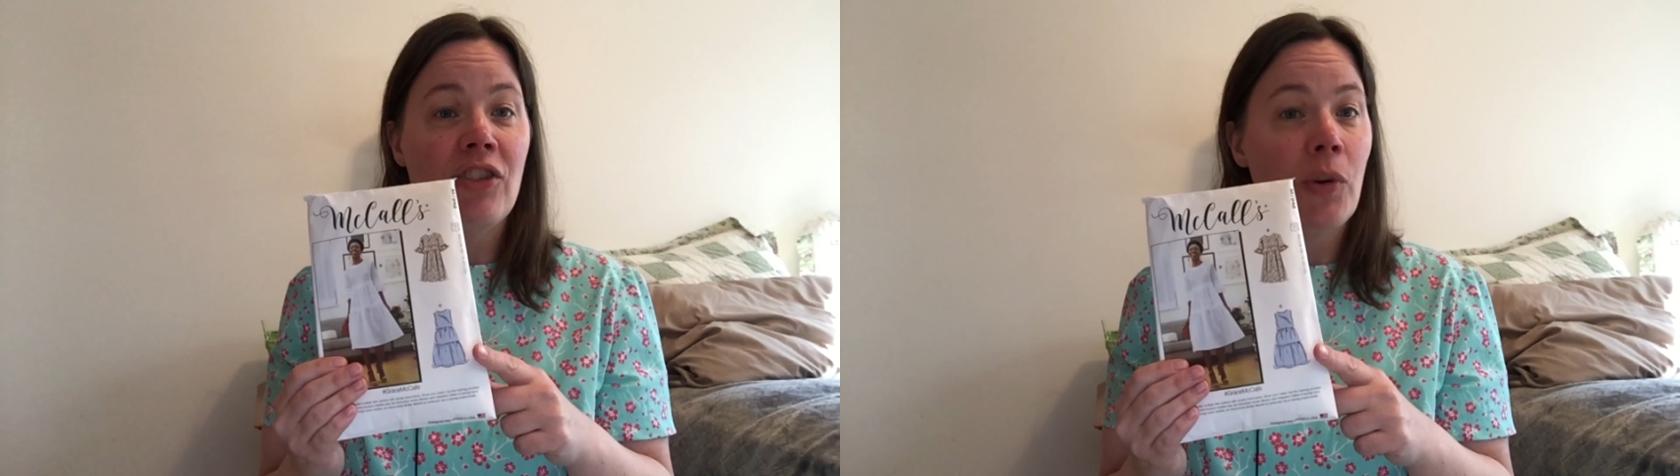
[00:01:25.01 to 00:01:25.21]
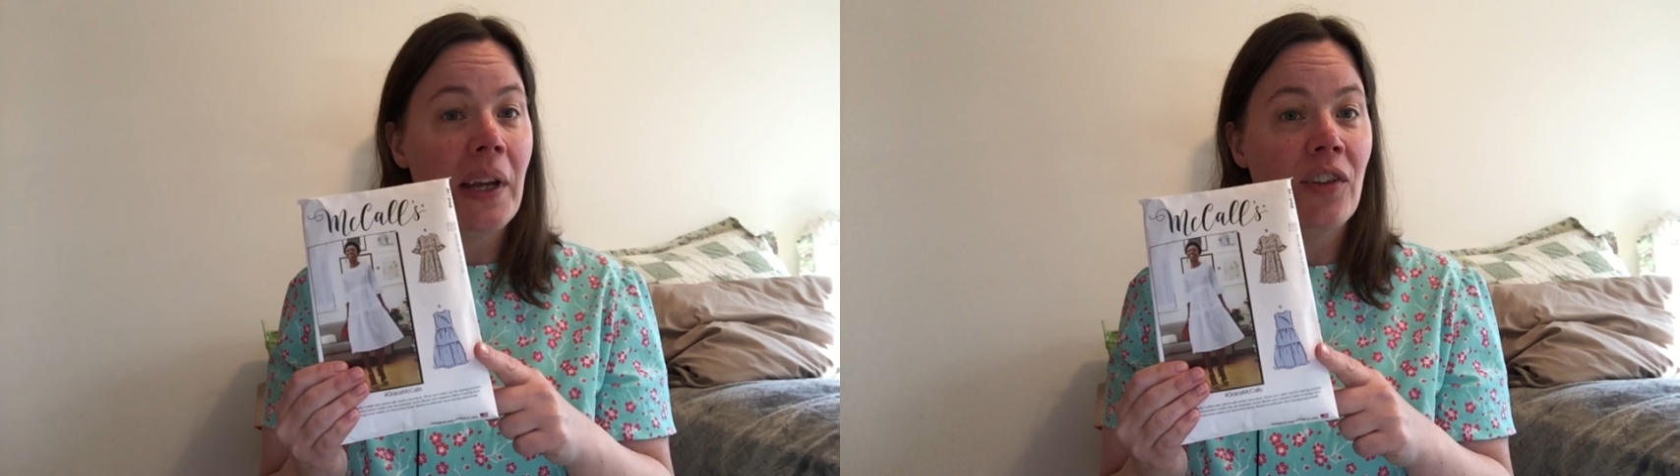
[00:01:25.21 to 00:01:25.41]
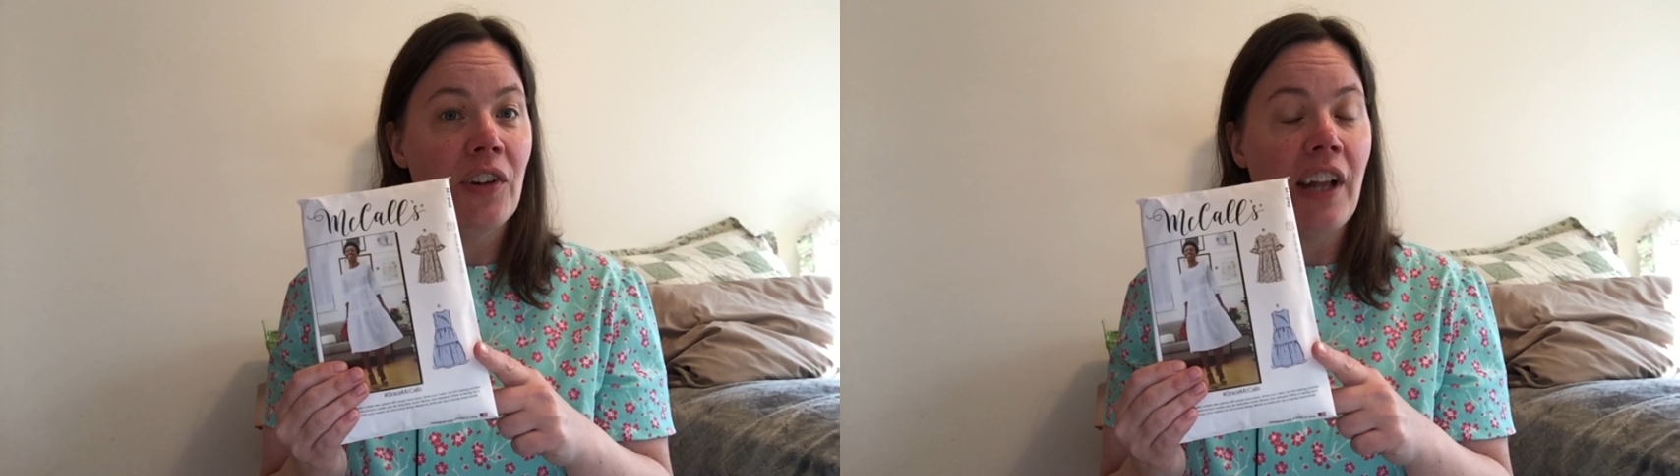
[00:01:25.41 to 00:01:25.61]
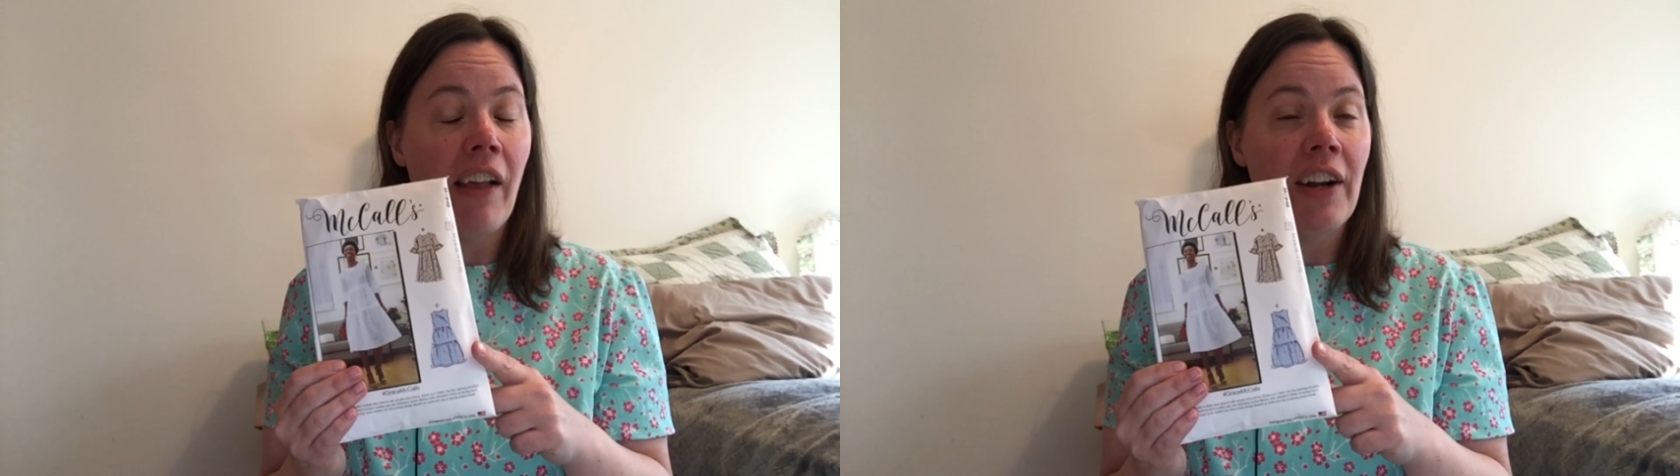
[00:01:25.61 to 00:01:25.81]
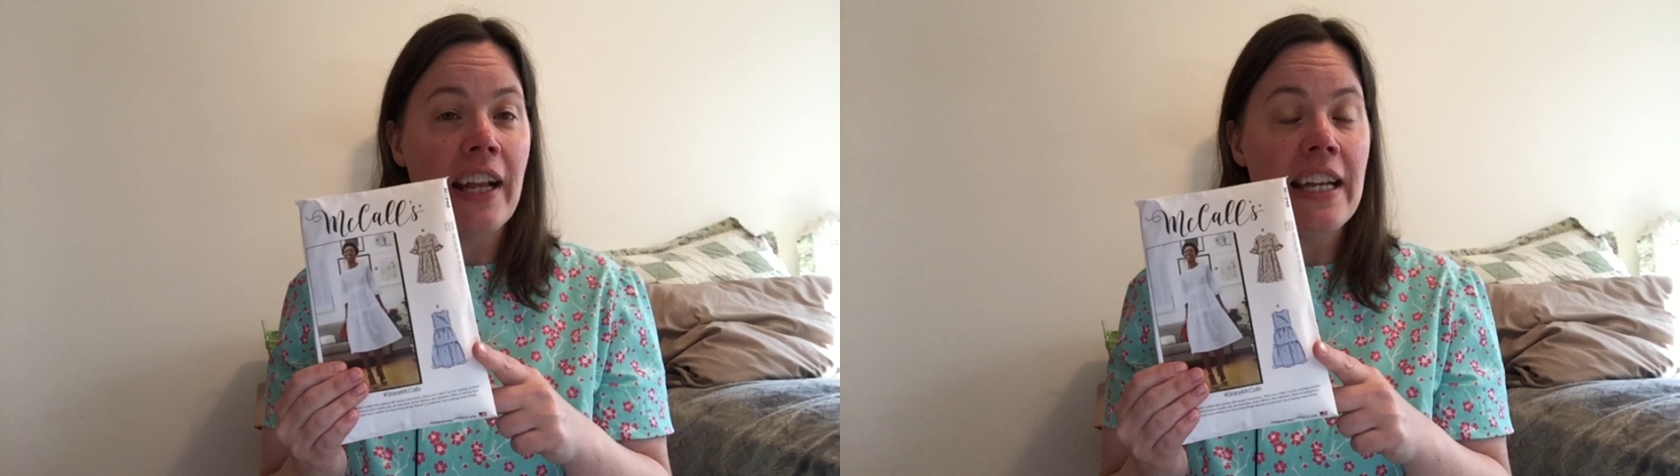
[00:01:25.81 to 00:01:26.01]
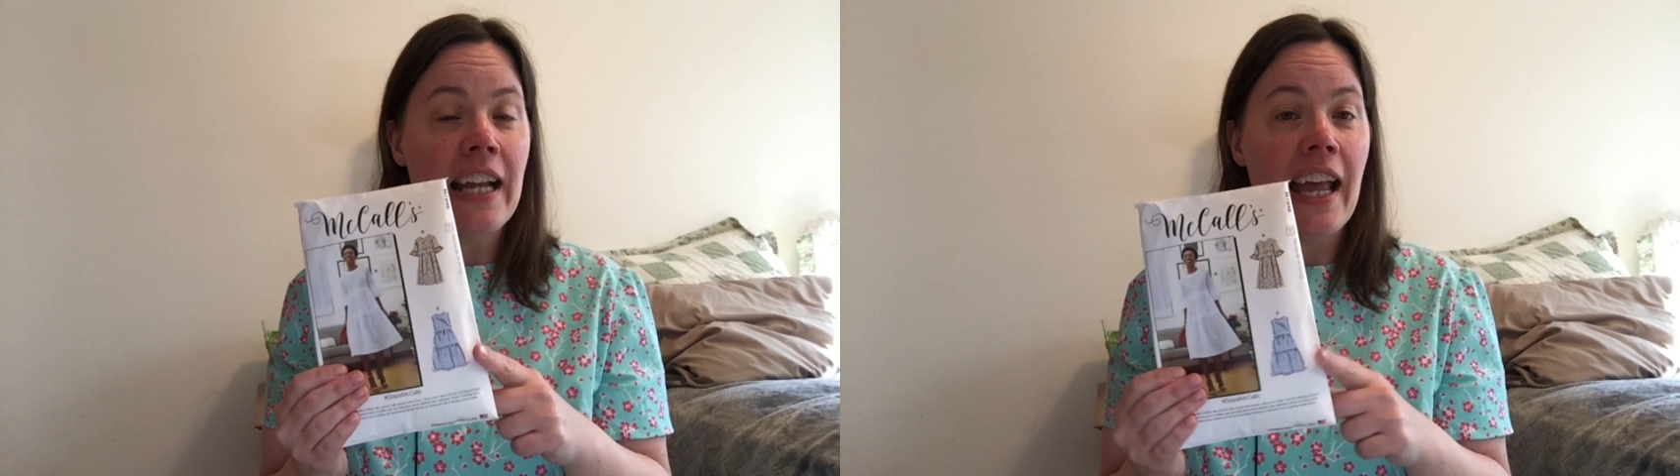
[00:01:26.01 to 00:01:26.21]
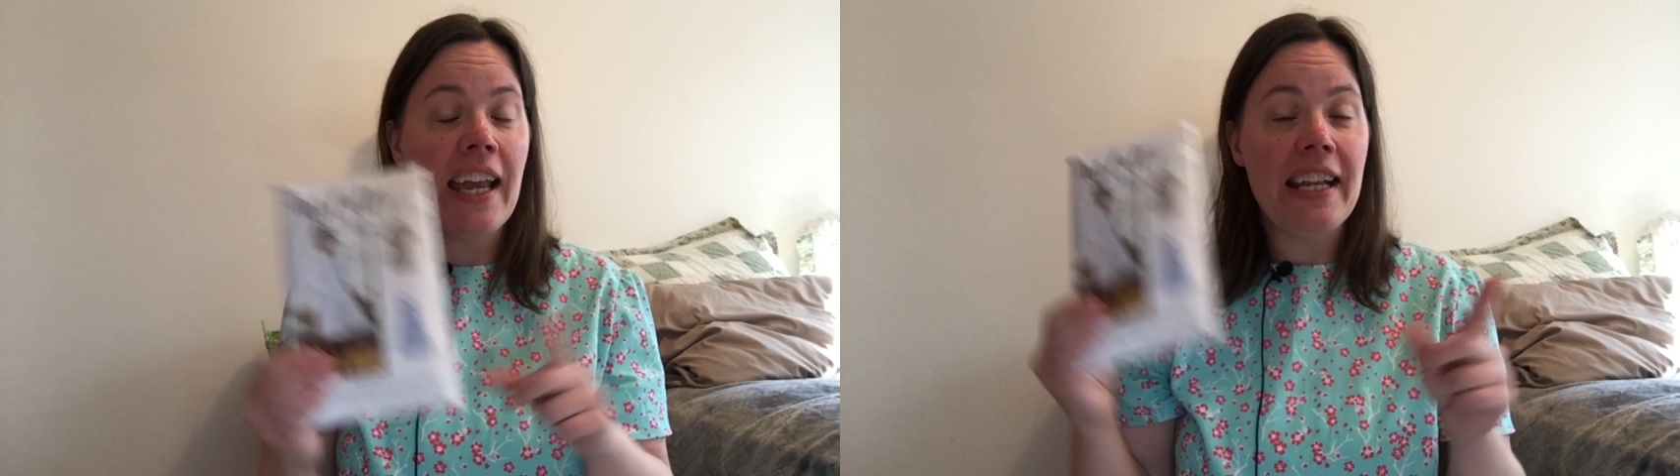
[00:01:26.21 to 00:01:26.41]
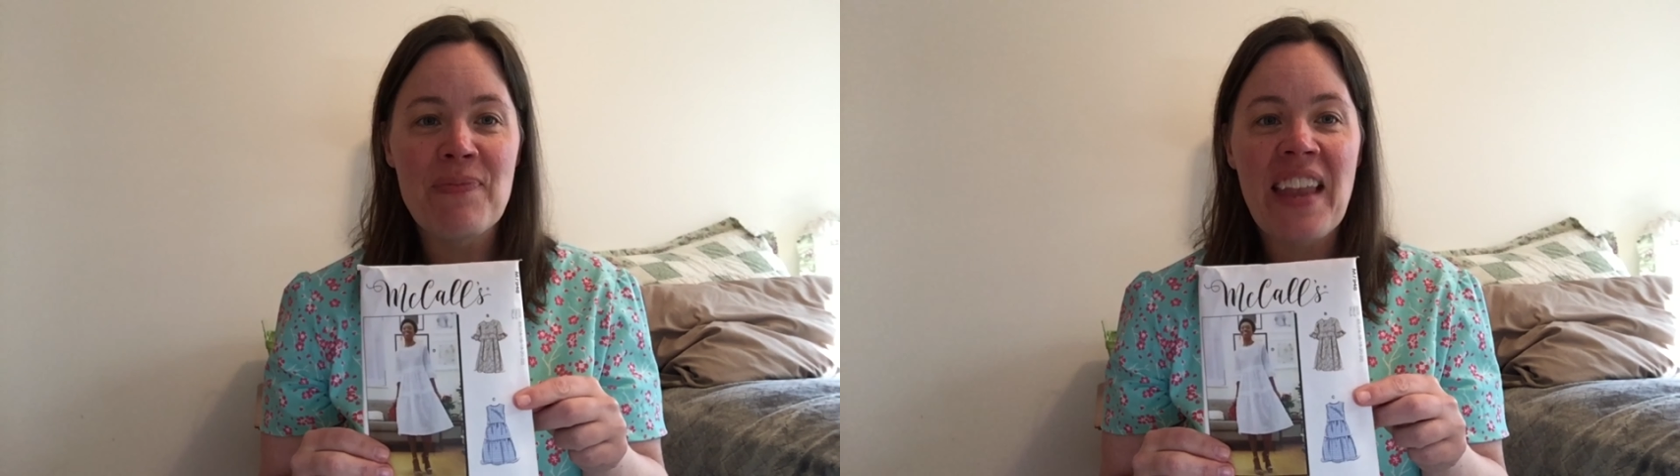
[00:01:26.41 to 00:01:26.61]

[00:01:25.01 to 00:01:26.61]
Joann's for a dollar ninety-nine.